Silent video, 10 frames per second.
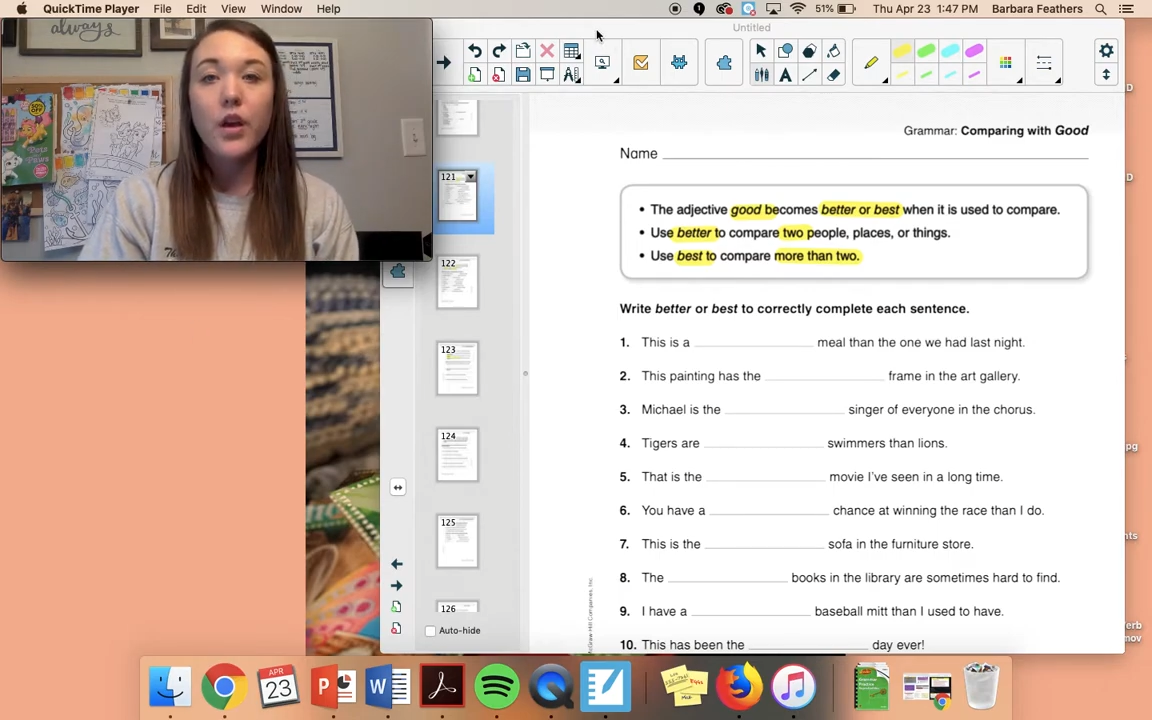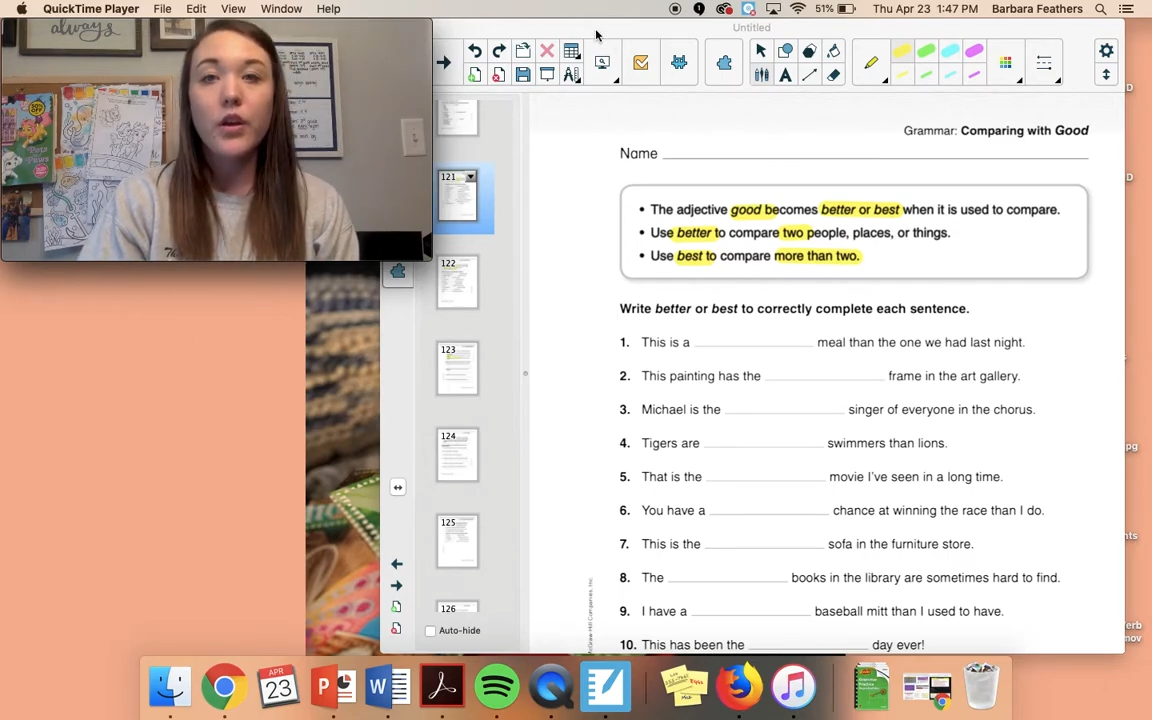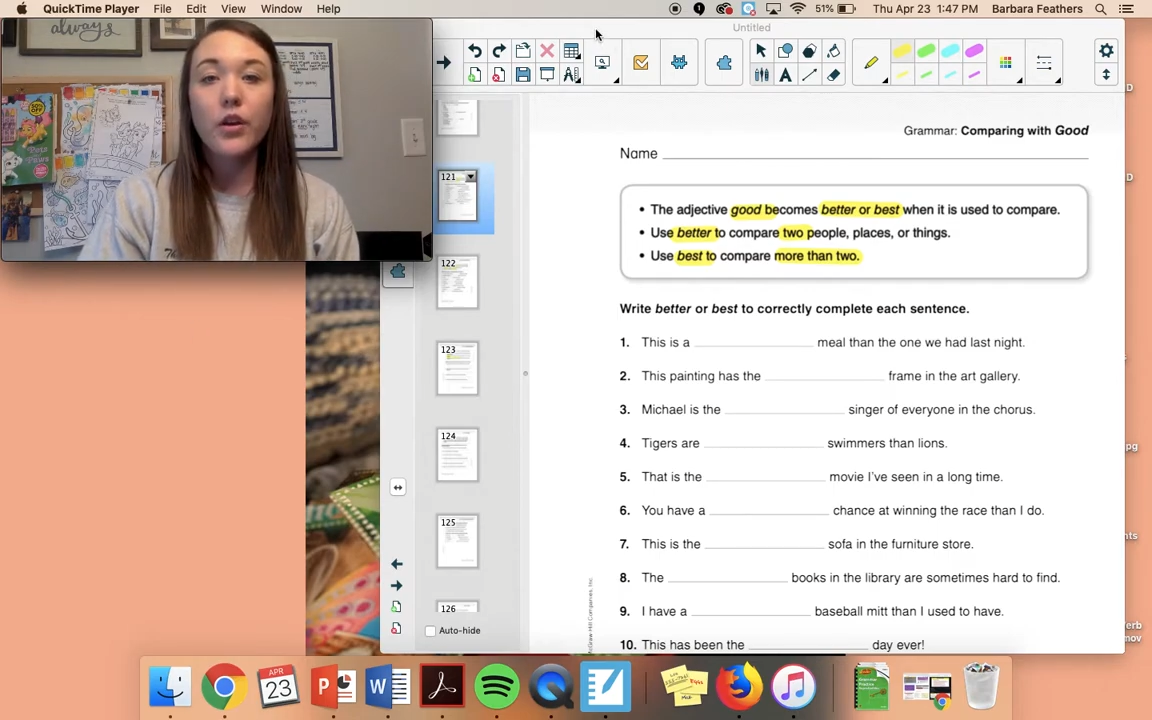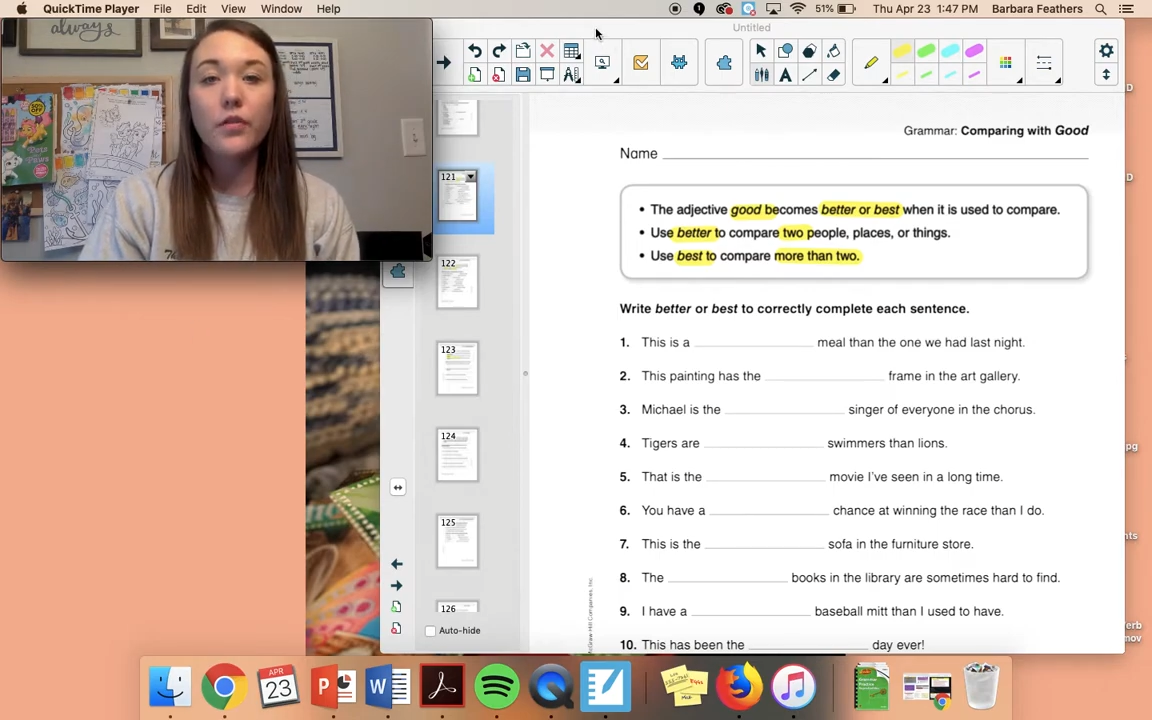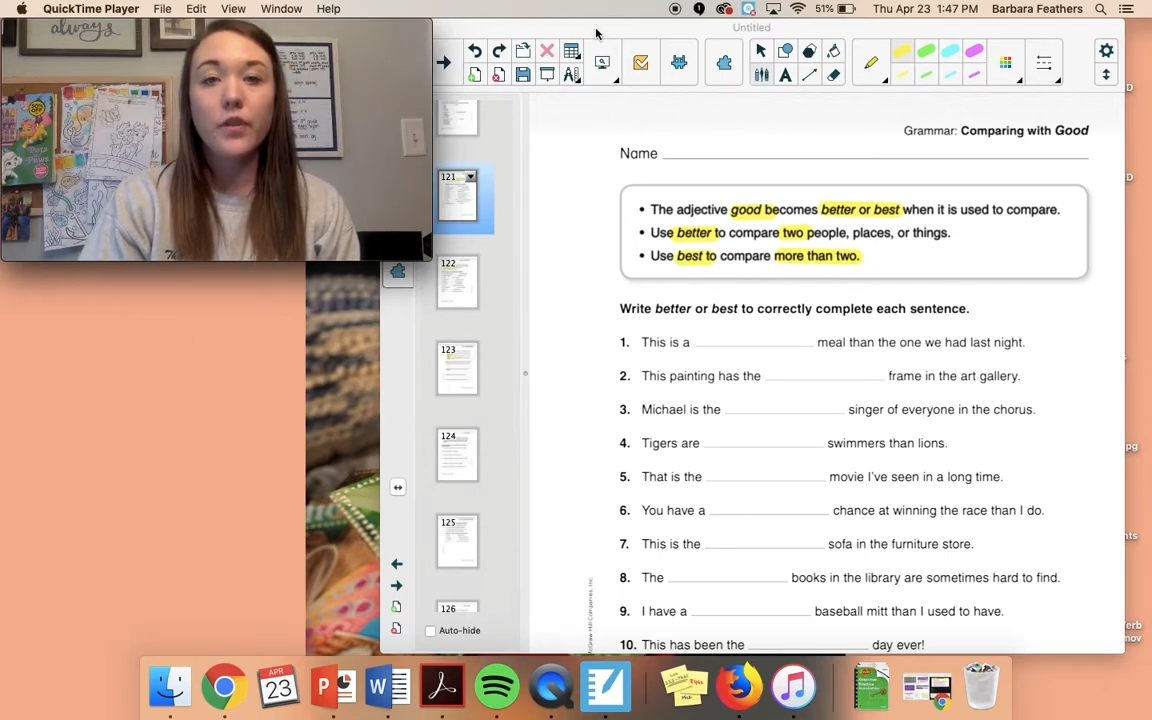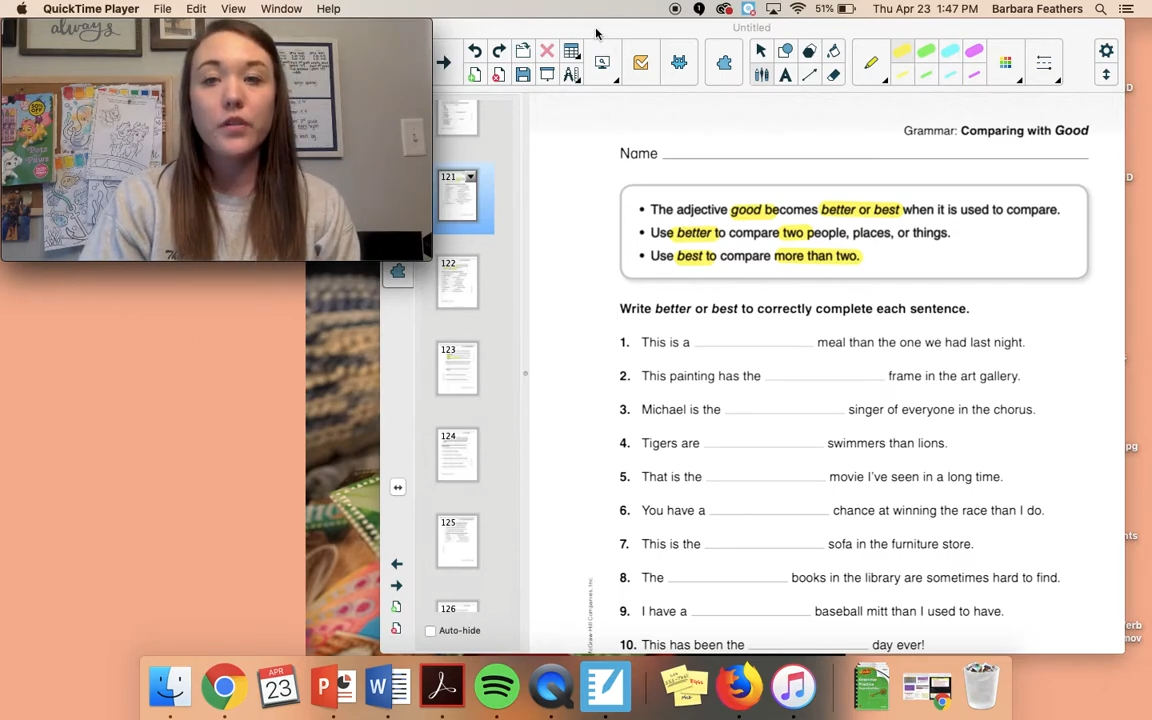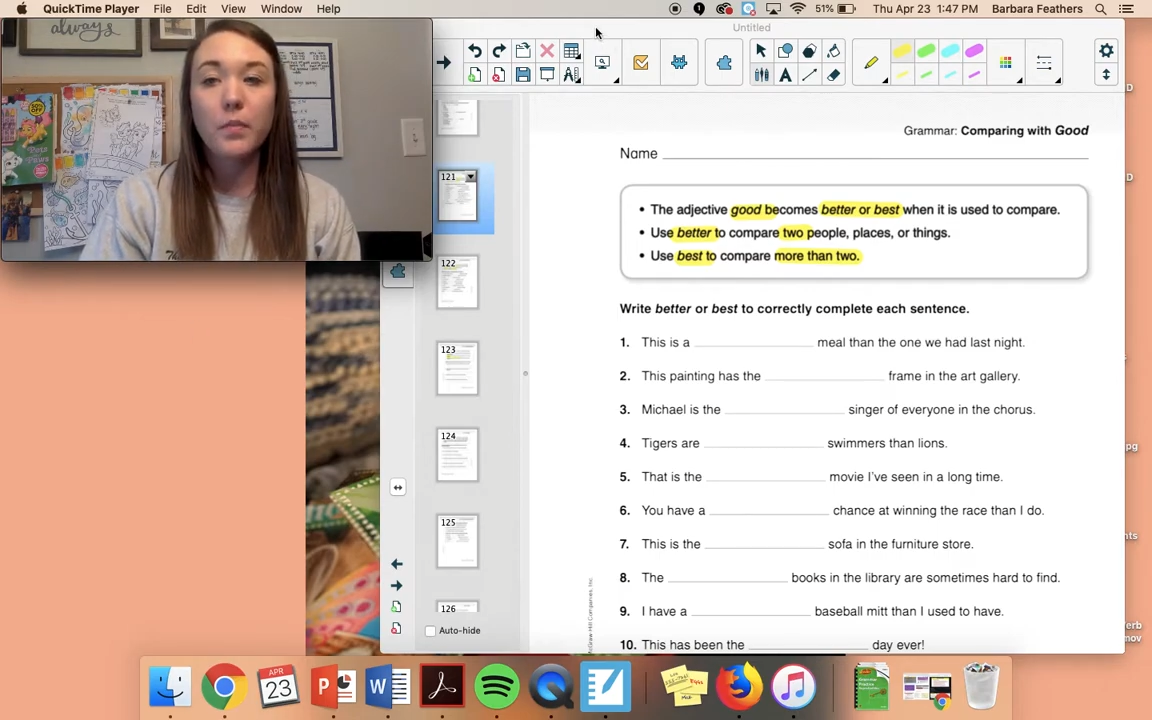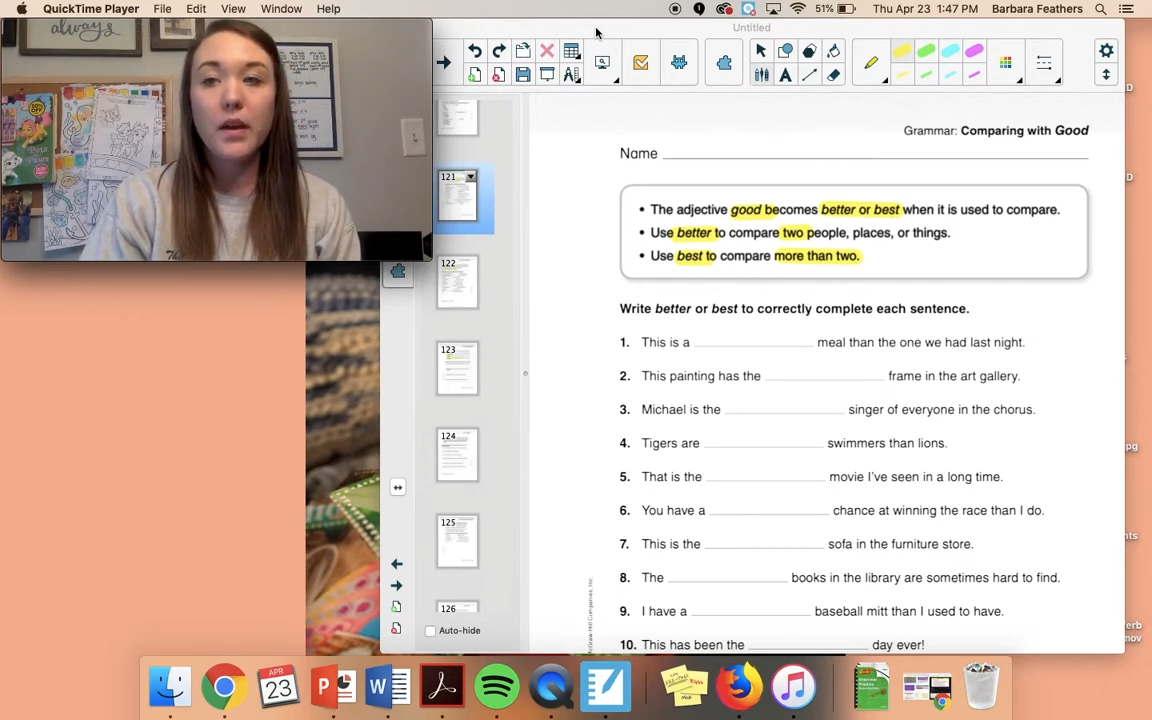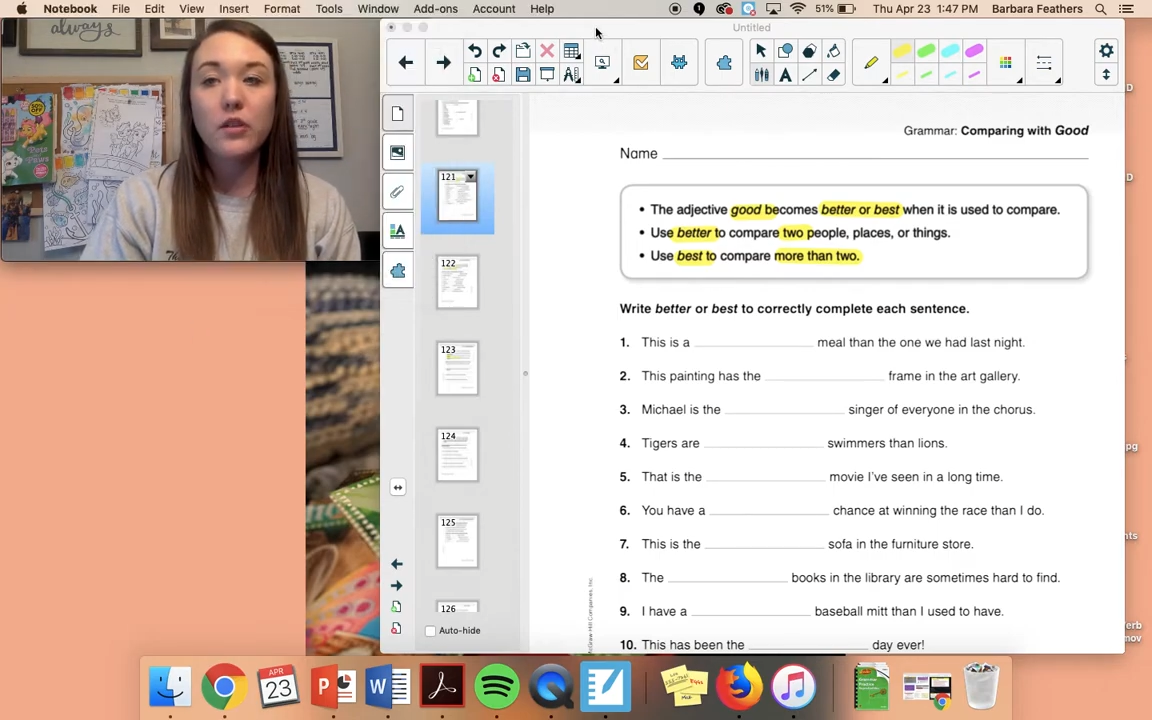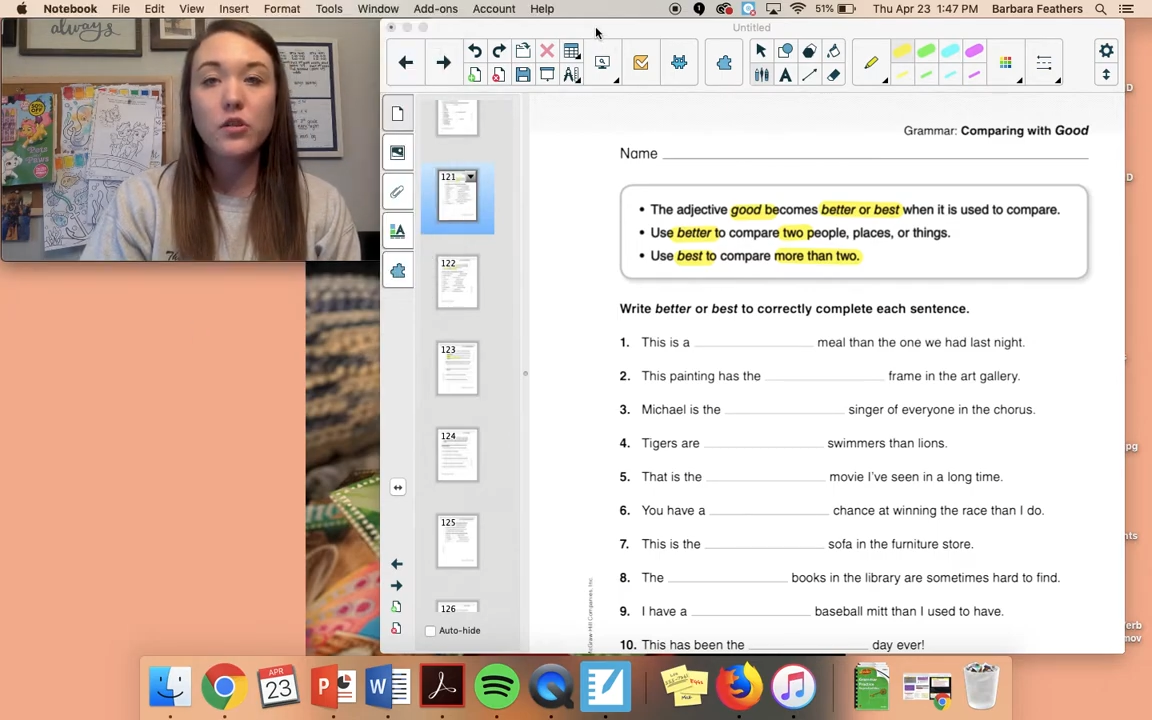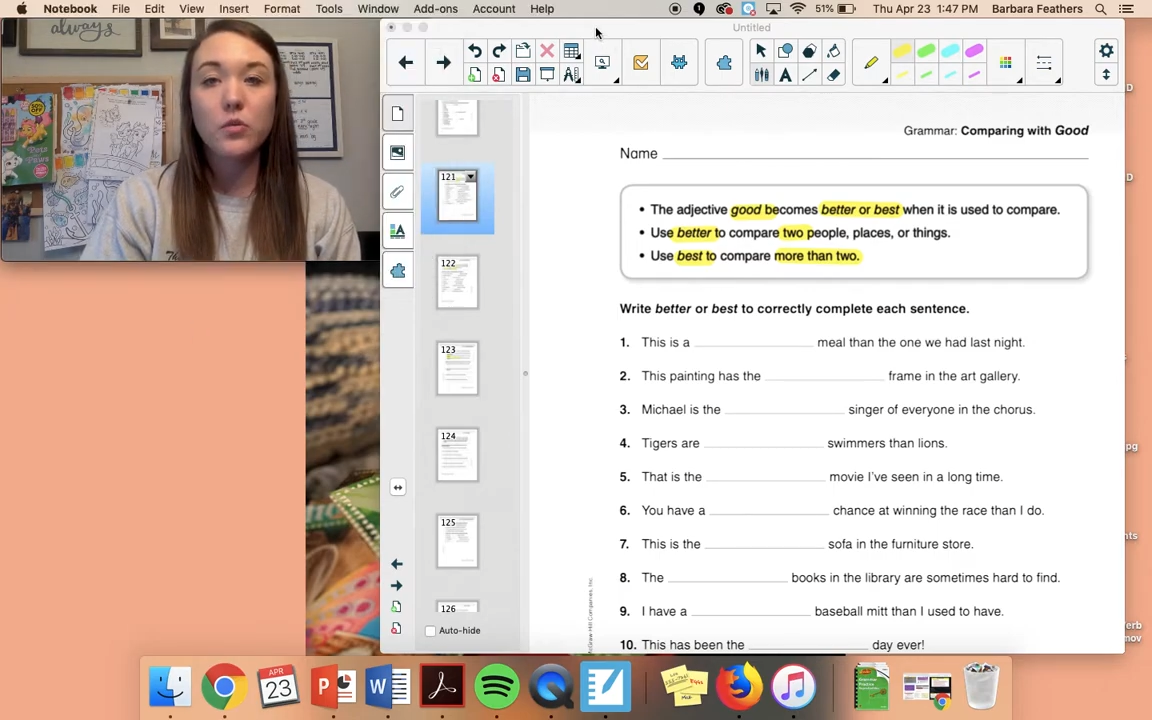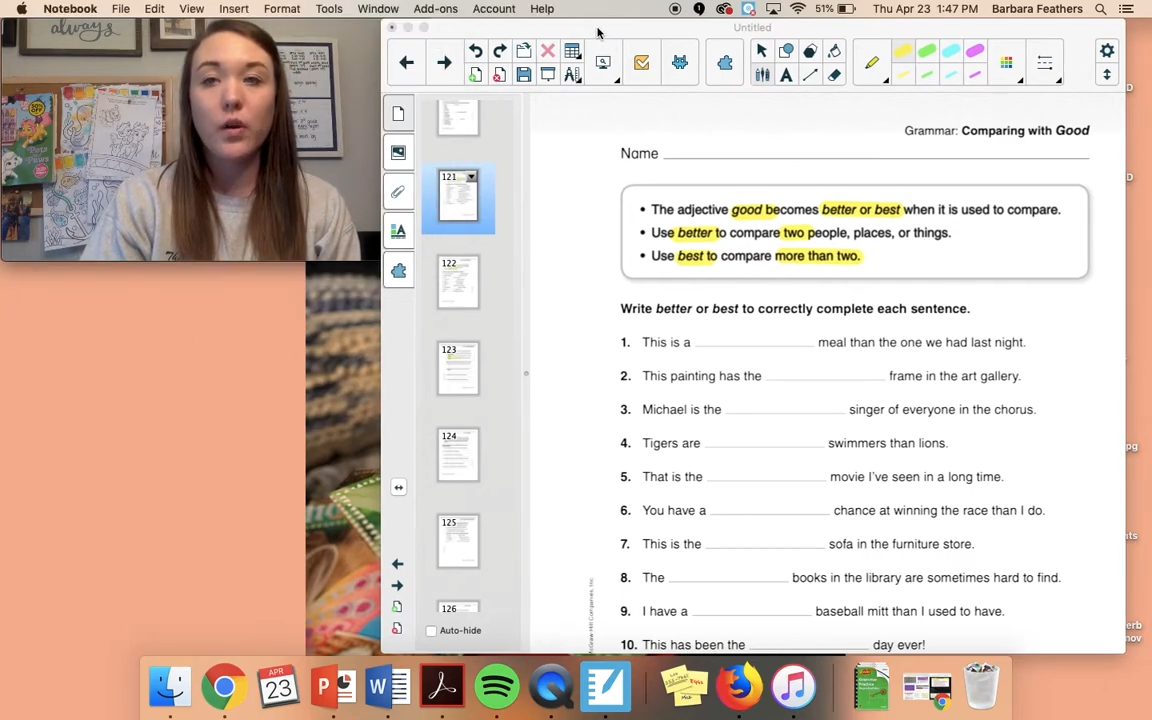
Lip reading: Your first page is